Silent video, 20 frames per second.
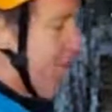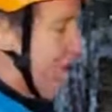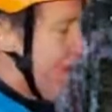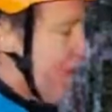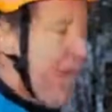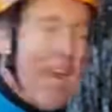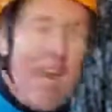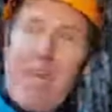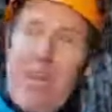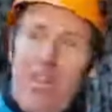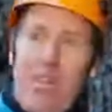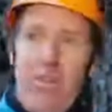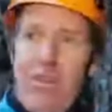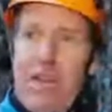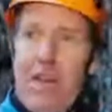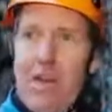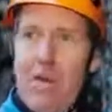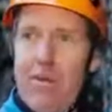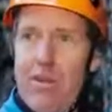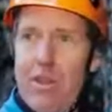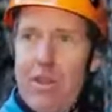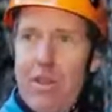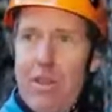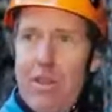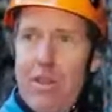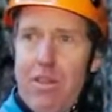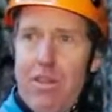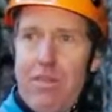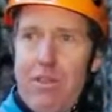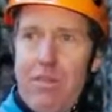You can't do that with
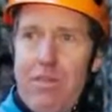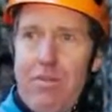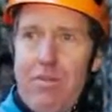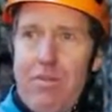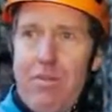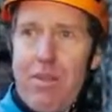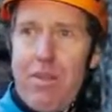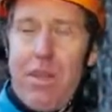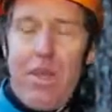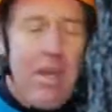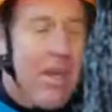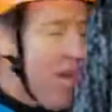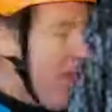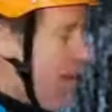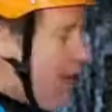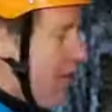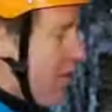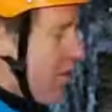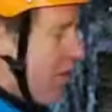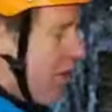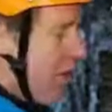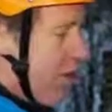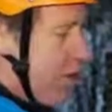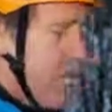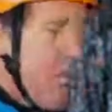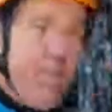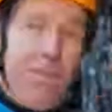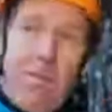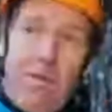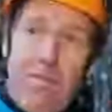this. So
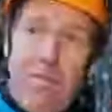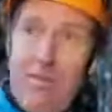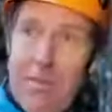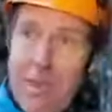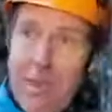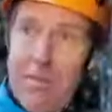those are some